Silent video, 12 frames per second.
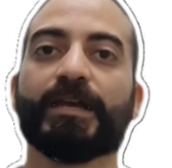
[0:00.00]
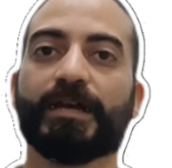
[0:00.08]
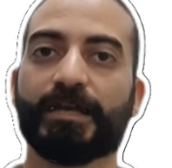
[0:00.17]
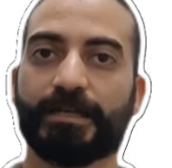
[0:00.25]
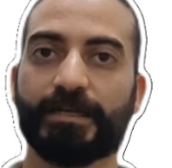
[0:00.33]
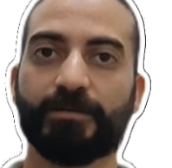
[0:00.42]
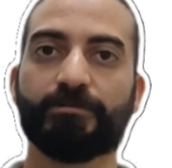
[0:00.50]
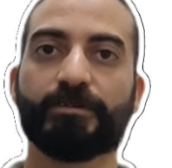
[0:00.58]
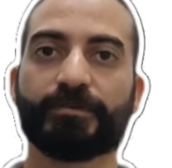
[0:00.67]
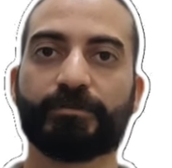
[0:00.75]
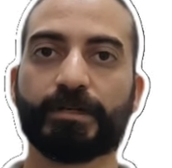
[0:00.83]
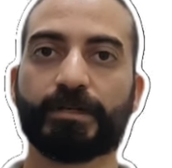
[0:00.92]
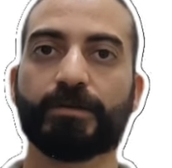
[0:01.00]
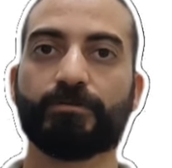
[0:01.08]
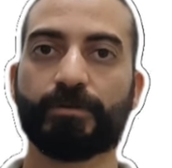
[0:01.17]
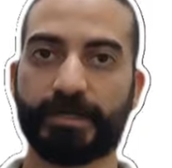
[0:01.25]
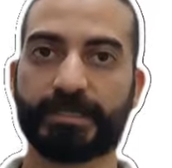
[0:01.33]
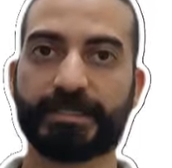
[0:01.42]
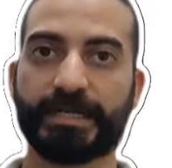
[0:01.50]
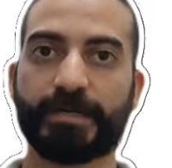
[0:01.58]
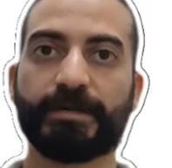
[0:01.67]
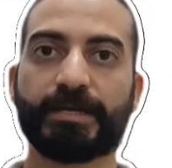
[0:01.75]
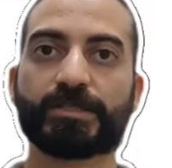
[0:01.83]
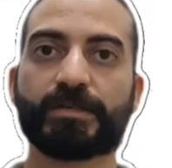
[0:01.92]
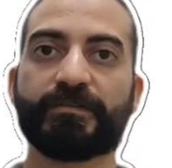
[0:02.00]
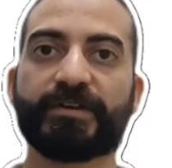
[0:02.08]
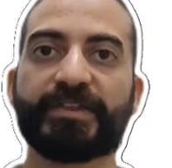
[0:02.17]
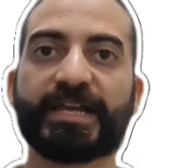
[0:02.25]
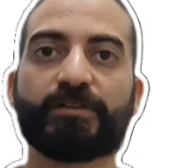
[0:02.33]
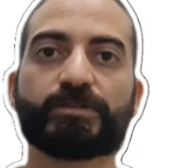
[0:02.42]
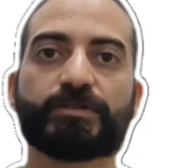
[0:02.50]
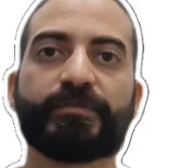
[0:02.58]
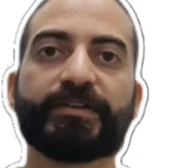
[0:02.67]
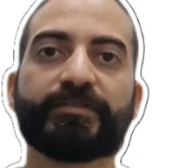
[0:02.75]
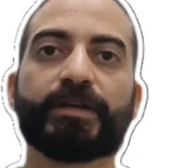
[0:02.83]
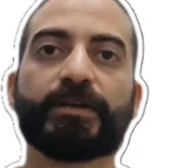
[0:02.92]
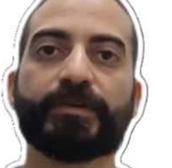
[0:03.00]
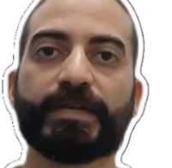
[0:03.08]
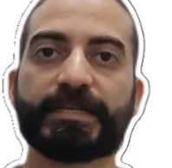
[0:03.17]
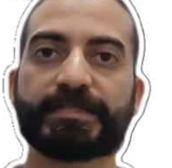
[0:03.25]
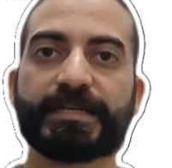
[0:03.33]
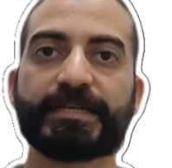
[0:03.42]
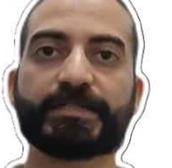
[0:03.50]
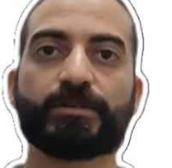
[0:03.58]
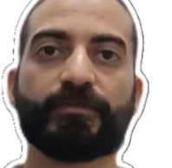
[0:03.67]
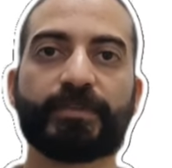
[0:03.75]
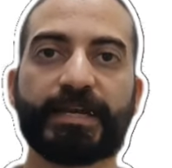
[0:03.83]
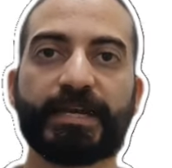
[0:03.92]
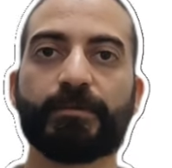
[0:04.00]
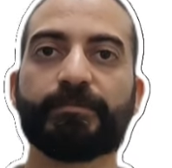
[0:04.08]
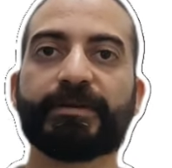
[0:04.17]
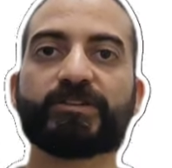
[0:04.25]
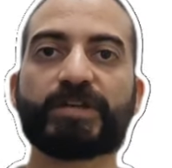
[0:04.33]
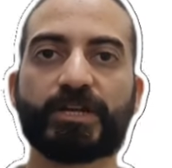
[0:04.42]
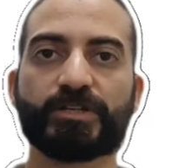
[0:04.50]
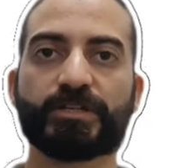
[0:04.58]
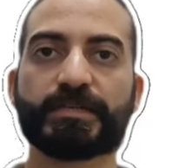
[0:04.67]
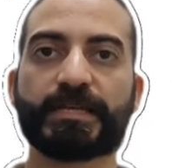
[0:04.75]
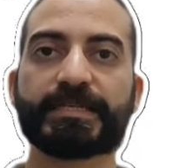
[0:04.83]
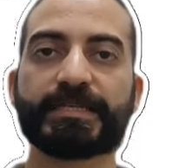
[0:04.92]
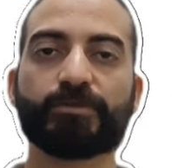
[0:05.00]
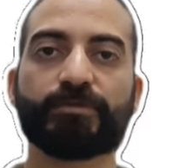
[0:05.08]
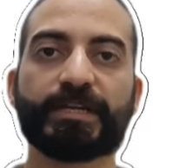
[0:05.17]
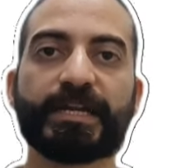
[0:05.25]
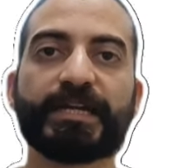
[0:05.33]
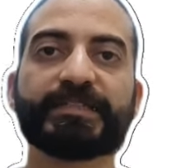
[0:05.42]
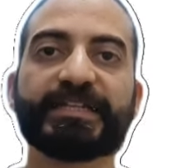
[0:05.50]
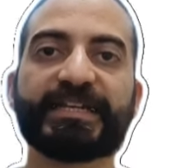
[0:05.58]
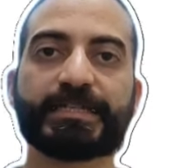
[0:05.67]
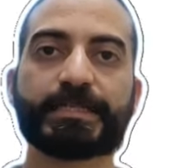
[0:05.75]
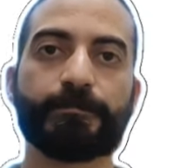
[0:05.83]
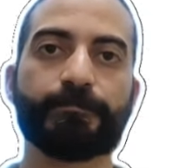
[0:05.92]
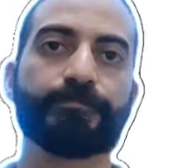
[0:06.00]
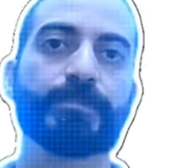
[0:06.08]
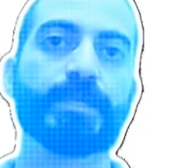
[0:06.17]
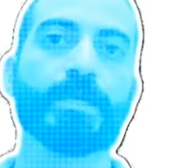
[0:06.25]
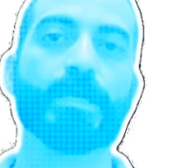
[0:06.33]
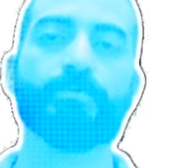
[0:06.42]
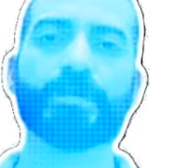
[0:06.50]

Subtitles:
Hello everyone. We will start by solving the question 5 and 6 of the Cambridge IGCSE 2019 exam.